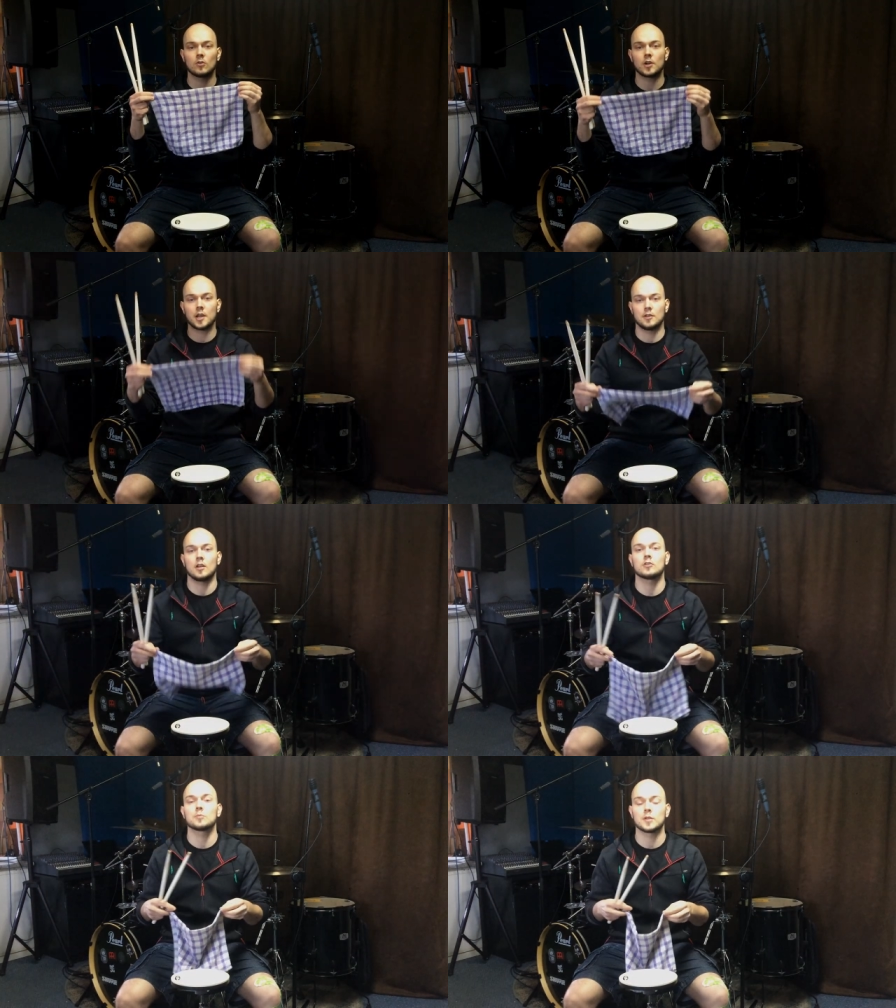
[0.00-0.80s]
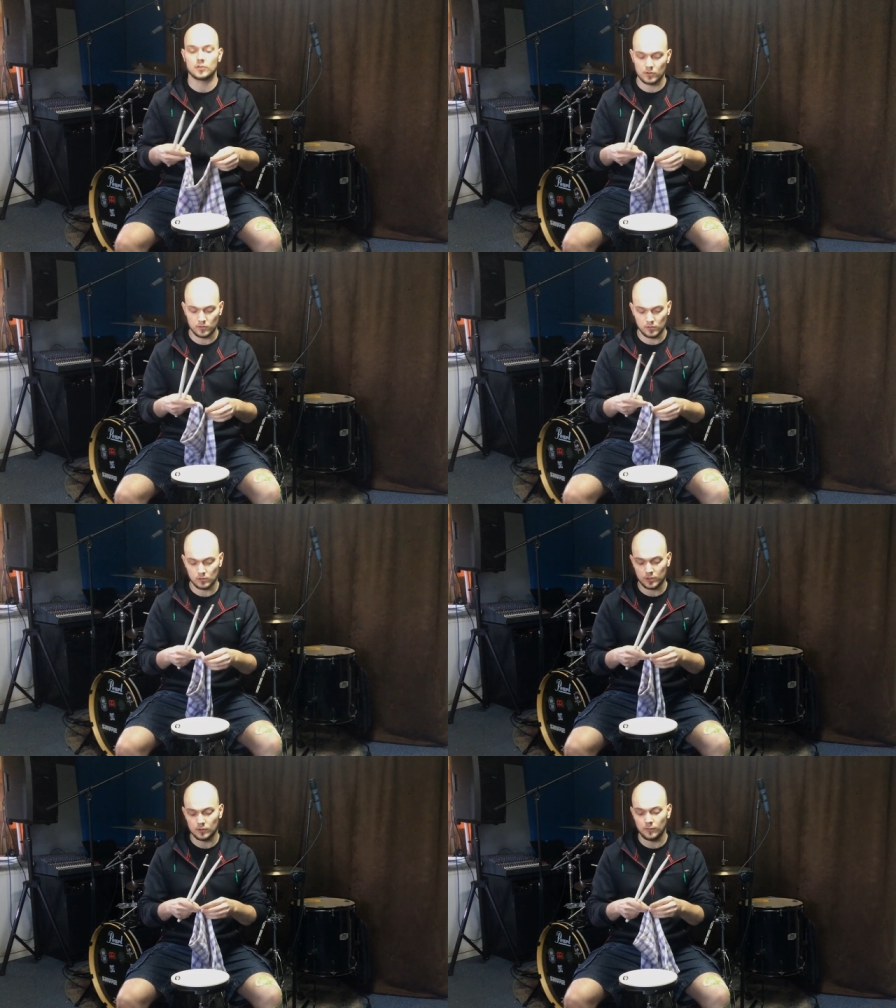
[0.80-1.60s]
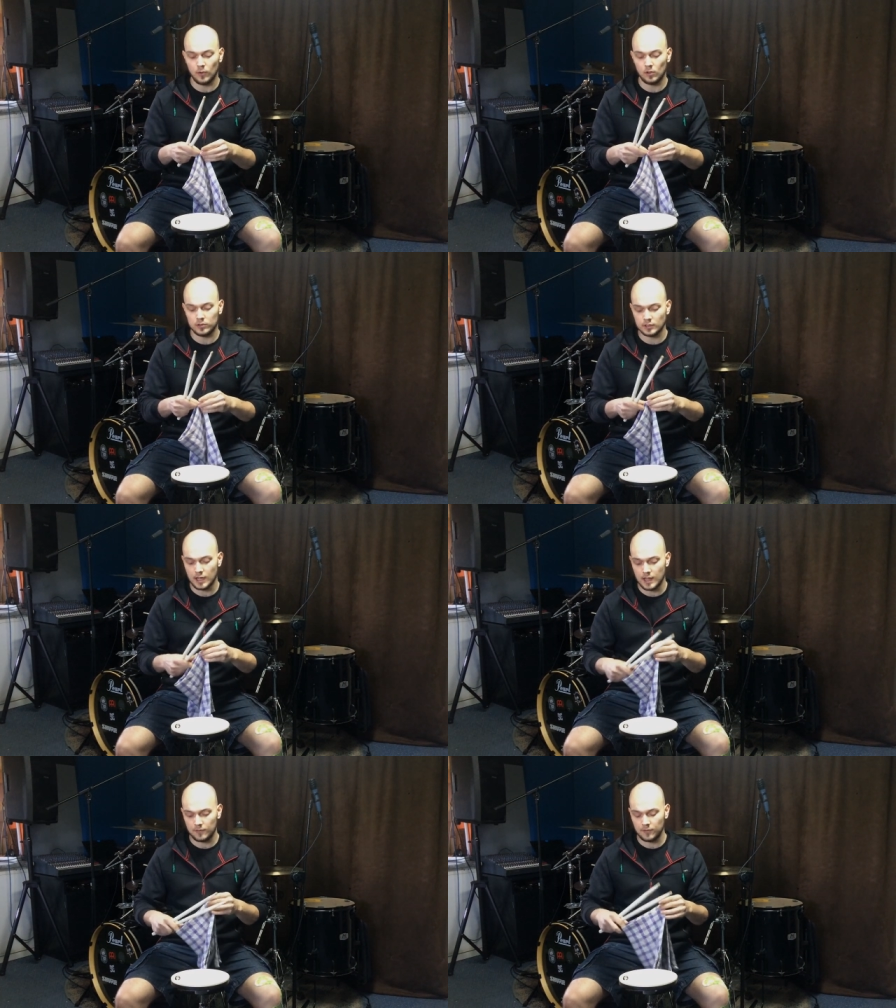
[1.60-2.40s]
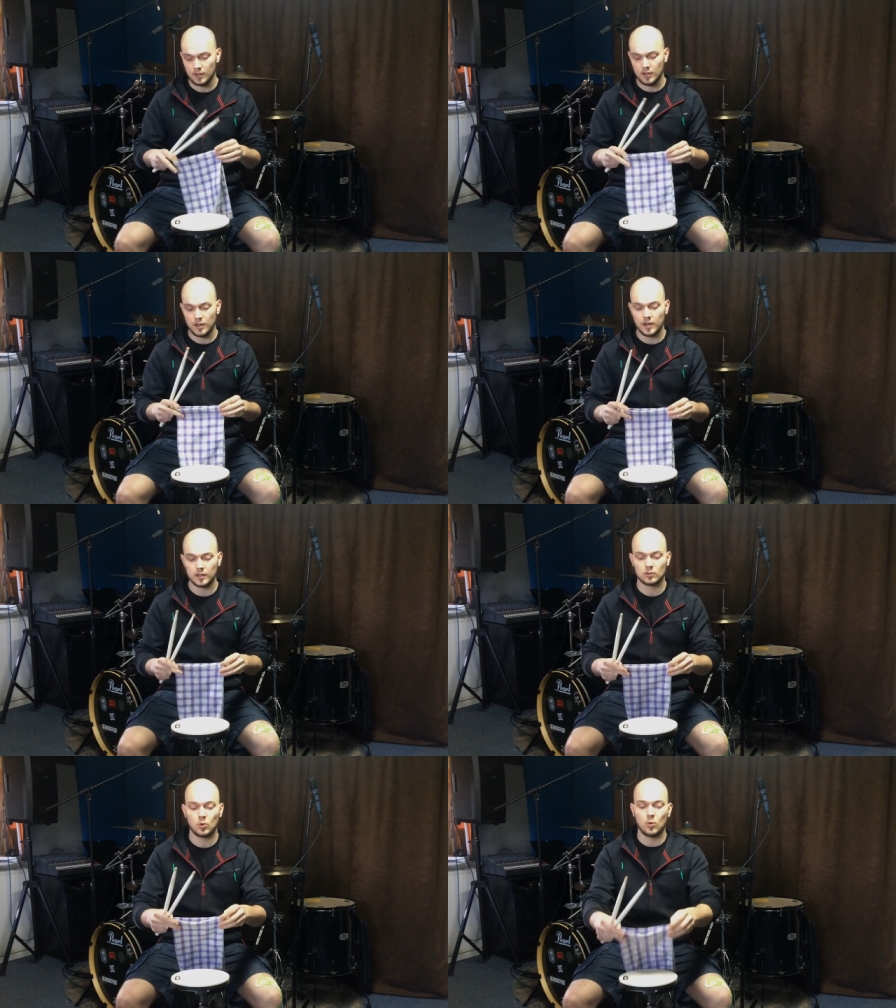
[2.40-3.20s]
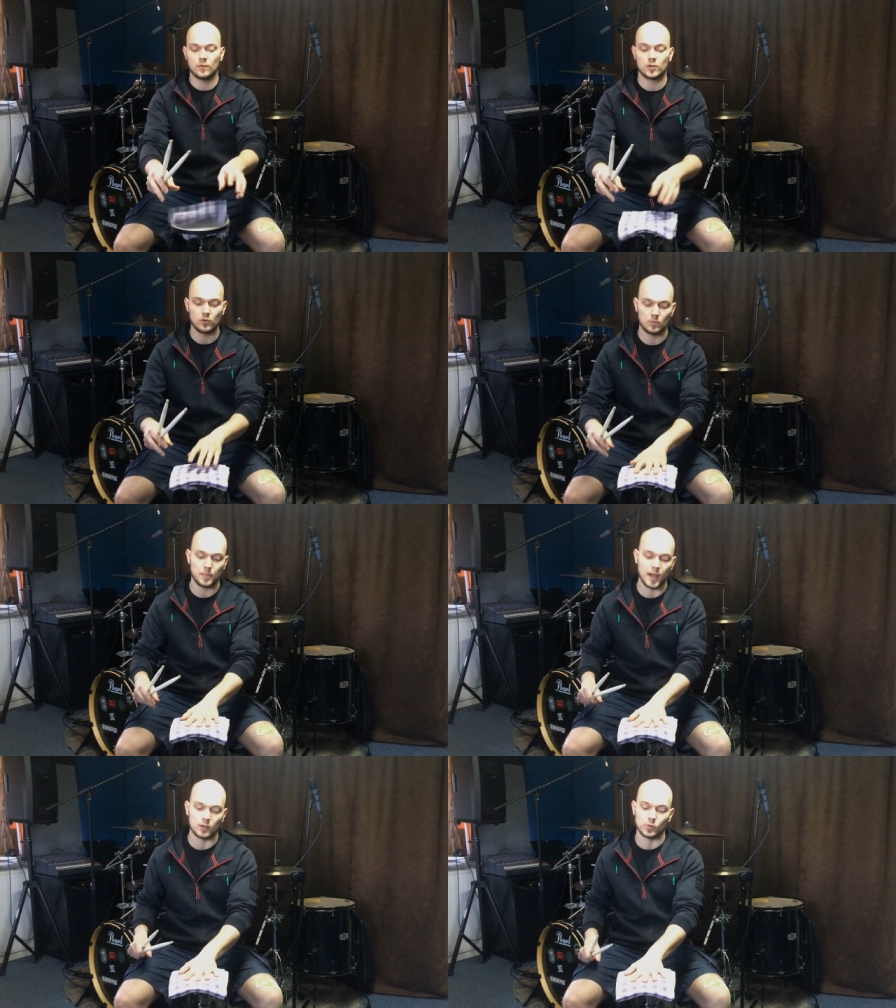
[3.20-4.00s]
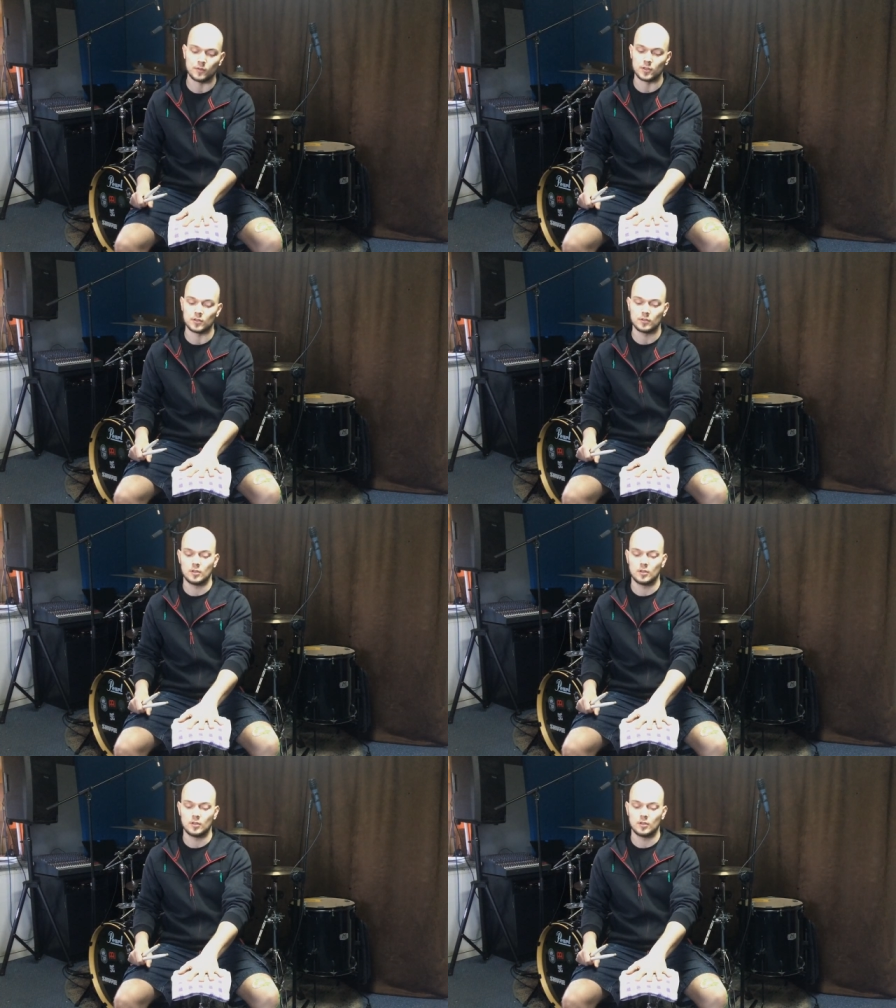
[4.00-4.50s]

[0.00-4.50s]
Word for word: or any other material you can fold in half and cover your pad with it.